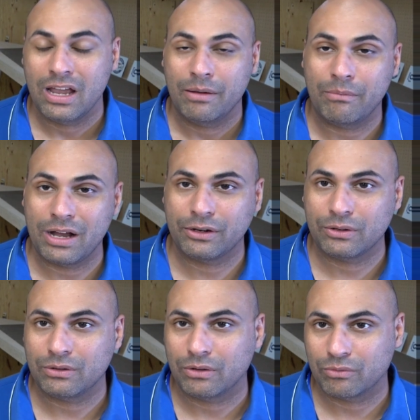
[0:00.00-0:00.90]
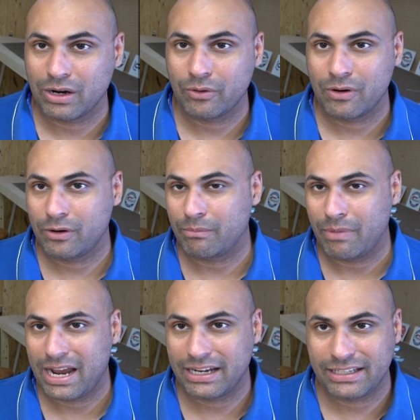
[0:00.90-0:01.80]
model railroad
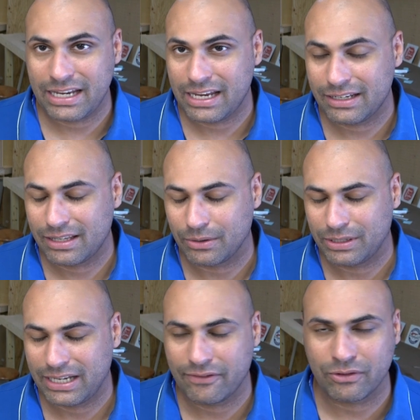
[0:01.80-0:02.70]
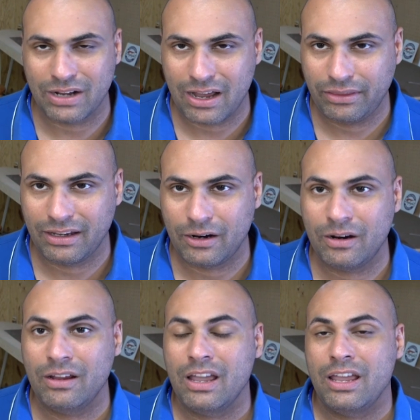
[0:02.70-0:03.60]
magazines. There's several out
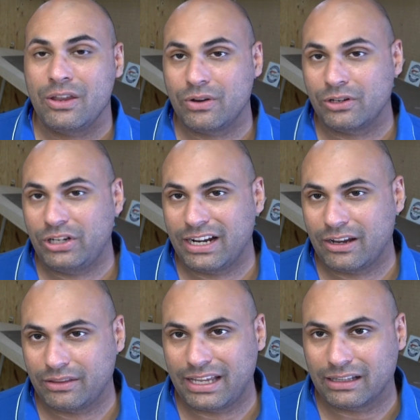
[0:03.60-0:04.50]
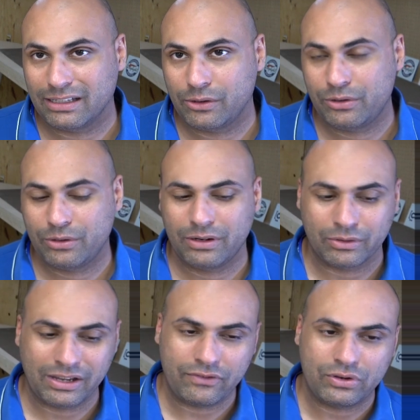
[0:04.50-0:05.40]
there. You can check out that literature. It'll
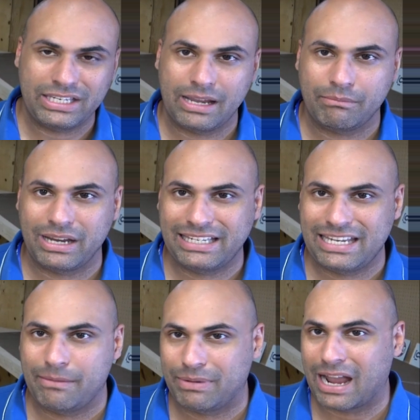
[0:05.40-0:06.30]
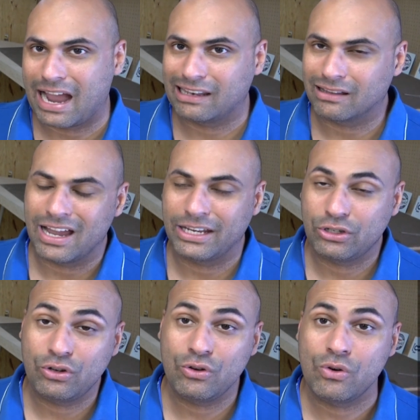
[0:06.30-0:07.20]
give you step-by-step -step
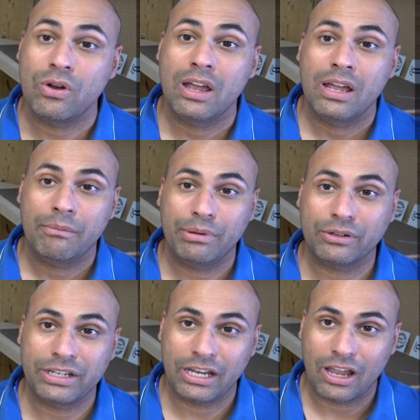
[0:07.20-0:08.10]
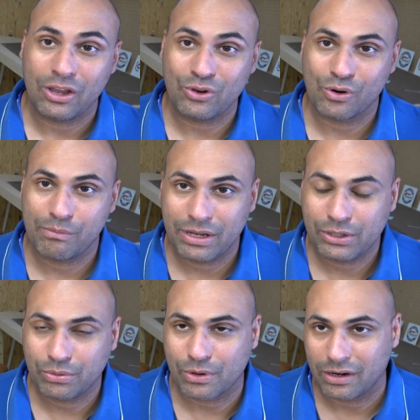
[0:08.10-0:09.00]
guidelines to building your
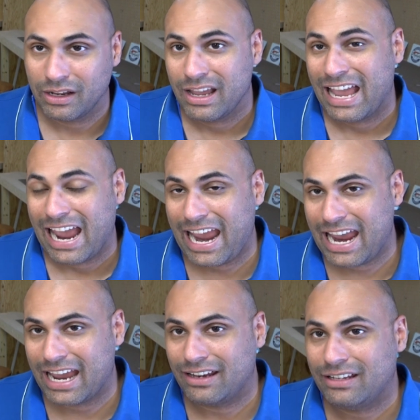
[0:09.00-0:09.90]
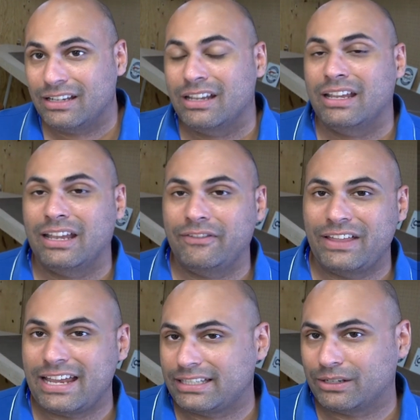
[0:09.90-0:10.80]
benchwork. And if
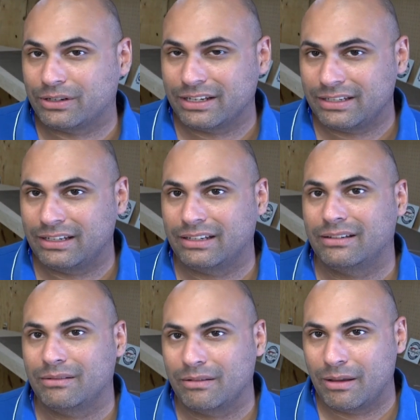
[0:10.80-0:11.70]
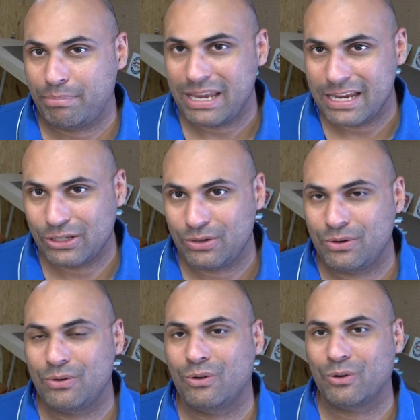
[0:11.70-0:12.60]
that still doesn't appease
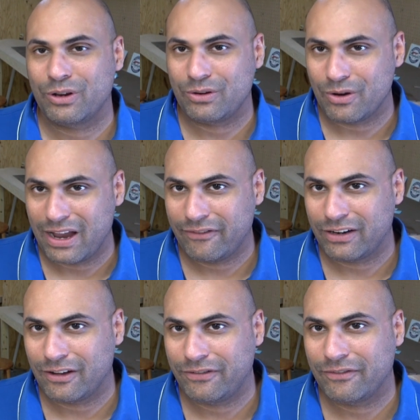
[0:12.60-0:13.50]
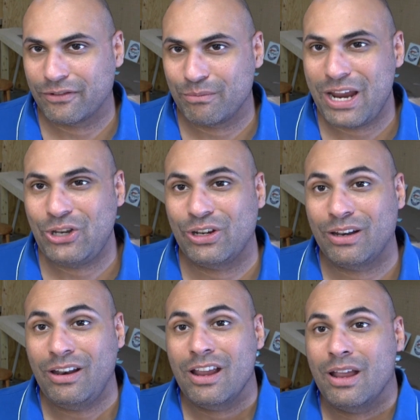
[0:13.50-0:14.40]
you or you don't have enough
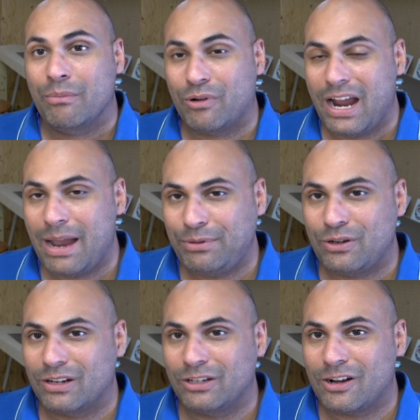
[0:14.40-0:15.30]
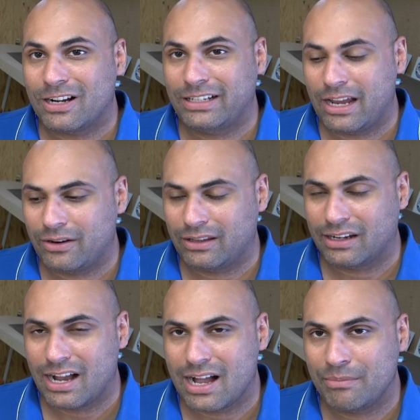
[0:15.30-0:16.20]
information, perhaps you can talk down in the
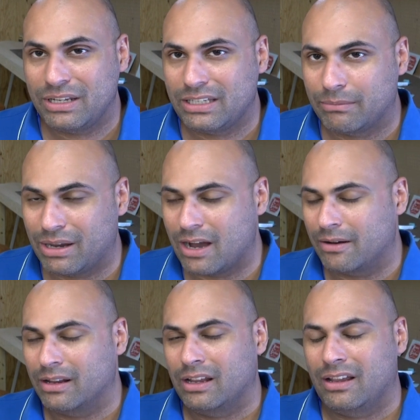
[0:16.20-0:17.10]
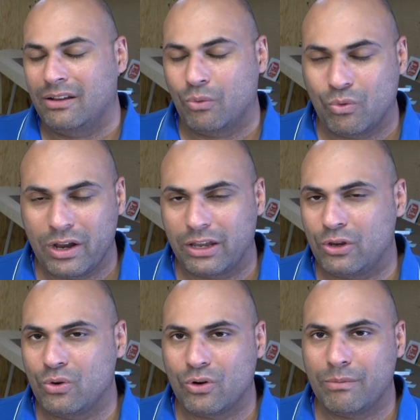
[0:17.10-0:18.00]
comments about what
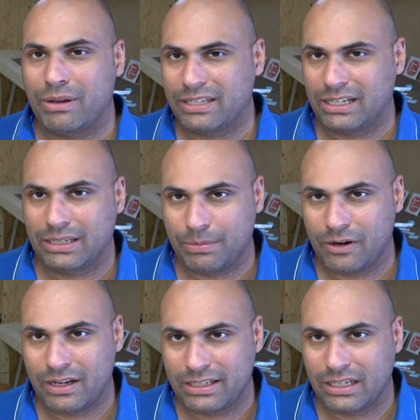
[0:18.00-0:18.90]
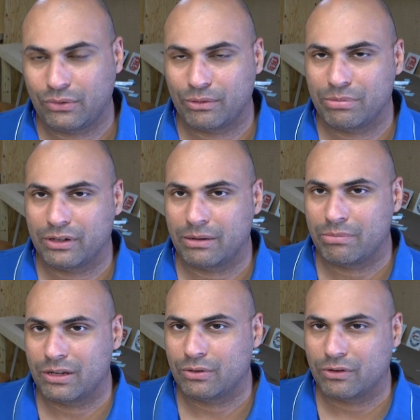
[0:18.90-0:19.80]
your best experience is for building
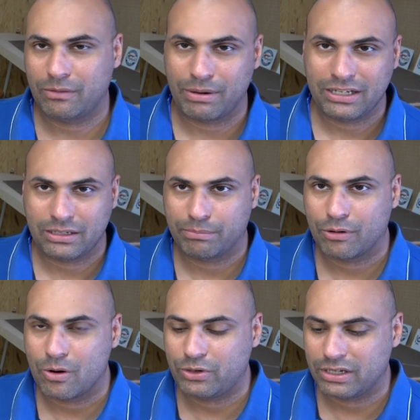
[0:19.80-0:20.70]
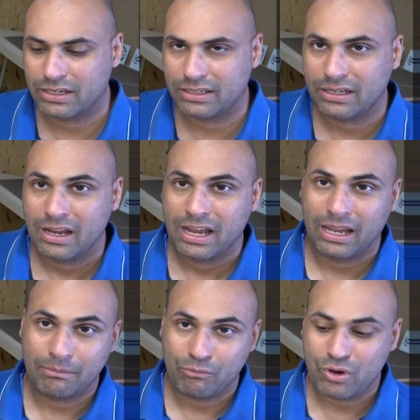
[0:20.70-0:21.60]
benchwork, best approaches,
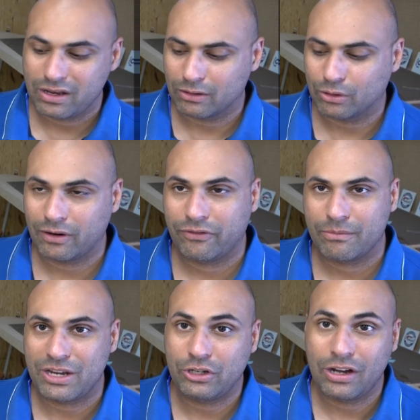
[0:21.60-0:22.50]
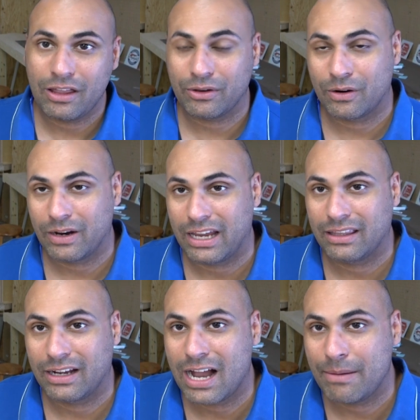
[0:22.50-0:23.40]
and we can learn from each other in
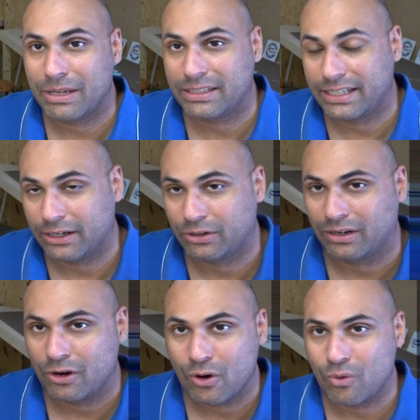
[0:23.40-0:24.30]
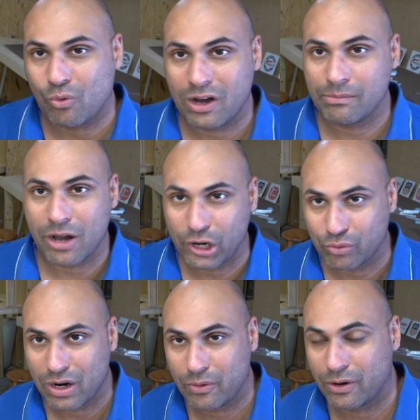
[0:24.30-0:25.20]
the comments section. No one model
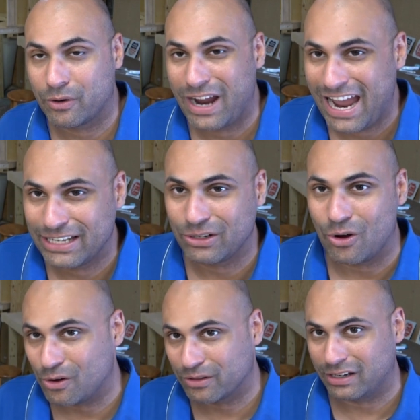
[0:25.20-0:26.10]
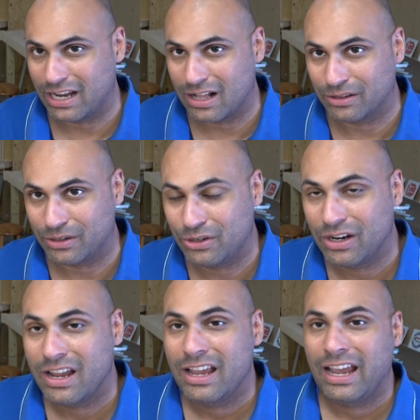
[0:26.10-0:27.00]
railroader has all the knowledge,
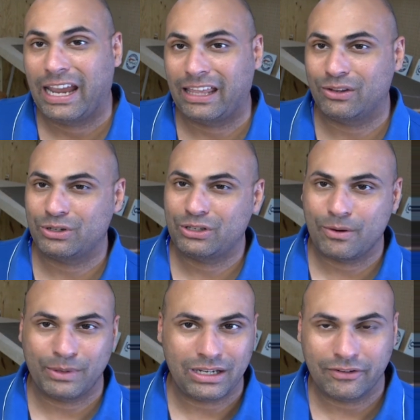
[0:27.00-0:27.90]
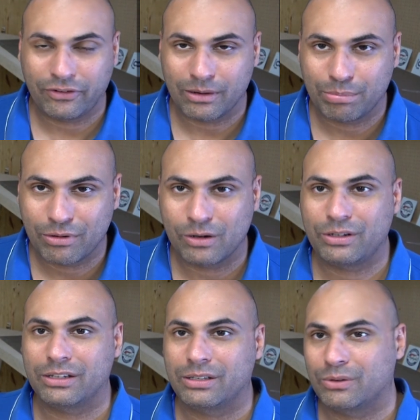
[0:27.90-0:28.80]
and there's so many different
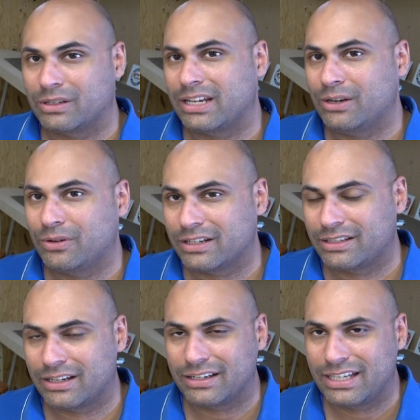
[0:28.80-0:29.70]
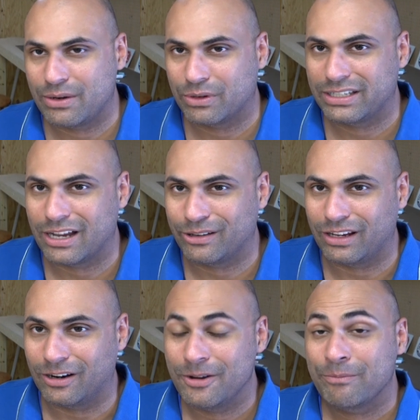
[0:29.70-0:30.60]
approaches, so it's interesting to see what's out
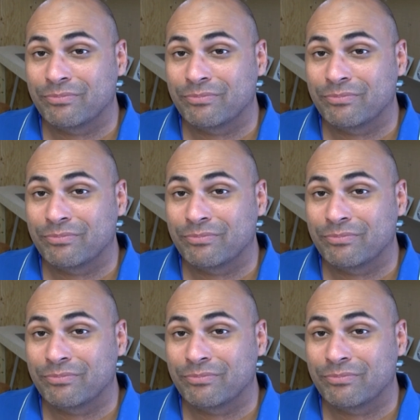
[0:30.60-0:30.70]
there.